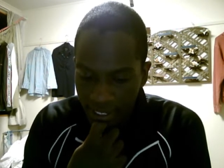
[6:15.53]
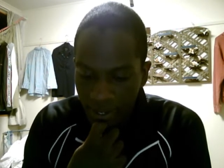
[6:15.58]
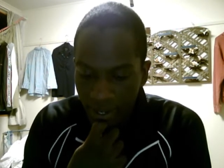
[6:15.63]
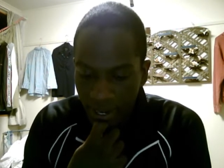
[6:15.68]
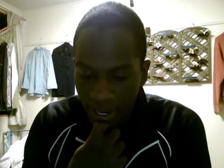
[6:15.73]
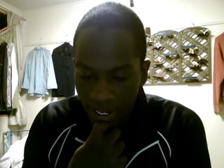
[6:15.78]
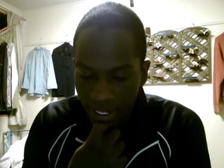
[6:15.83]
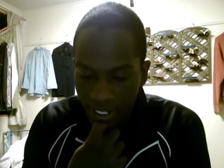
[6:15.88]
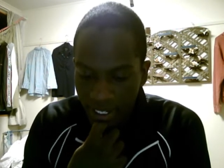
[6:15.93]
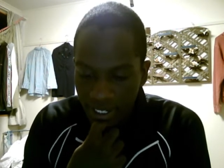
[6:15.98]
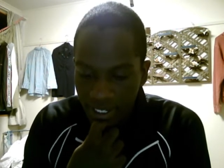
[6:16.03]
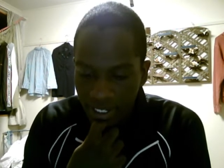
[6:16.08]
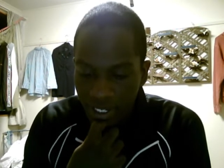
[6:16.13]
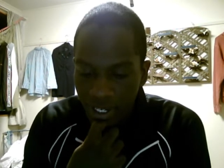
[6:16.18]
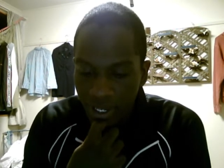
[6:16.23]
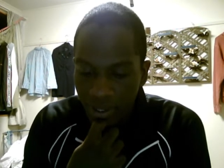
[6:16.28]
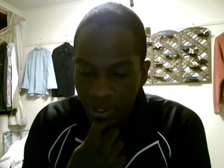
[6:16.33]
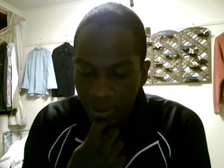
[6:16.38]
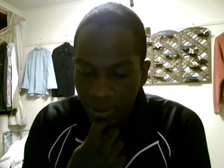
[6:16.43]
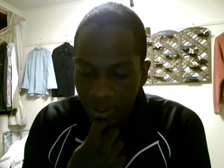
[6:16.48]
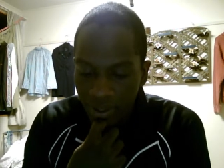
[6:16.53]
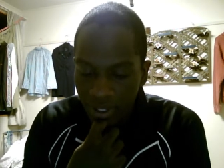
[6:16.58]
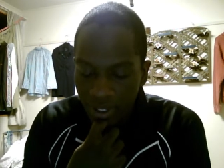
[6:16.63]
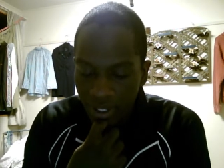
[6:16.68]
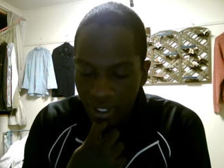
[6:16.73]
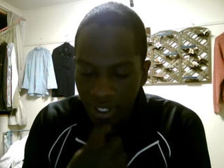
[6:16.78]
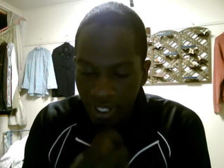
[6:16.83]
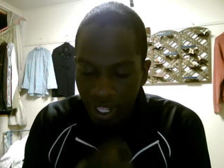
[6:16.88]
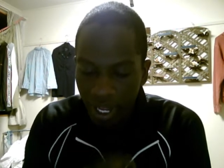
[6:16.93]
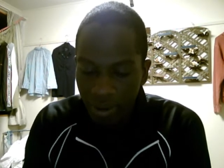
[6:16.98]
Okay, so
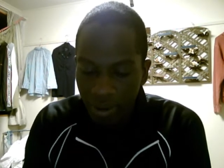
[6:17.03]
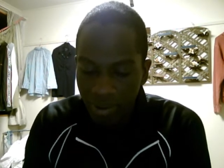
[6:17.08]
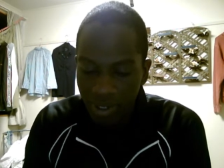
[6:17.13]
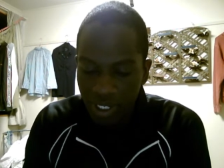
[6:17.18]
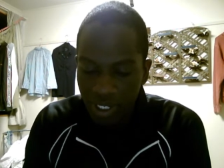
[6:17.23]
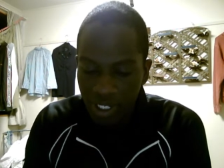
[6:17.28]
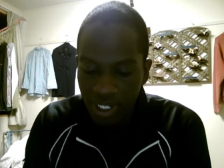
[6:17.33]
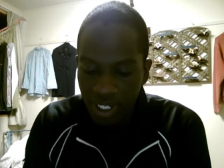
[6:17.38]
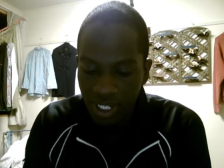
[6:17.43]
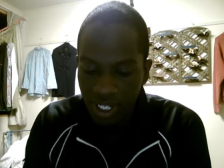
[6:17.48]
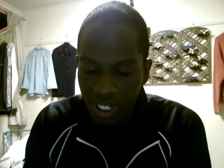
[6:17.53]
that was